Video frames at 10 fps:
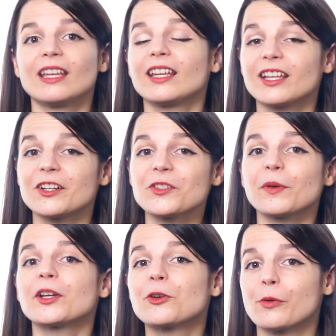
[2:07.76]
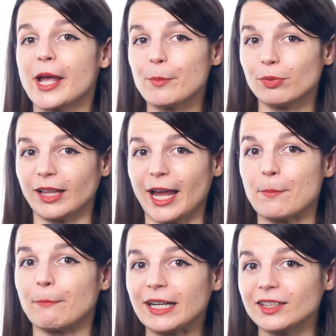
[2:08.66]
Here's what a cram
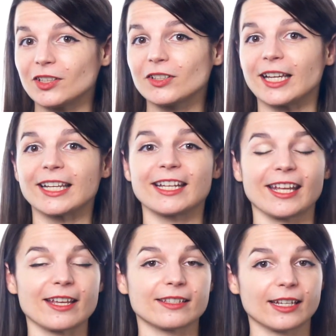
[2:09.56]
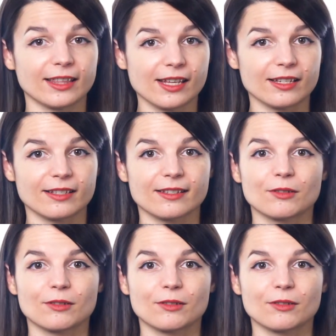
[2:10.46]
plan might look like in a case like this.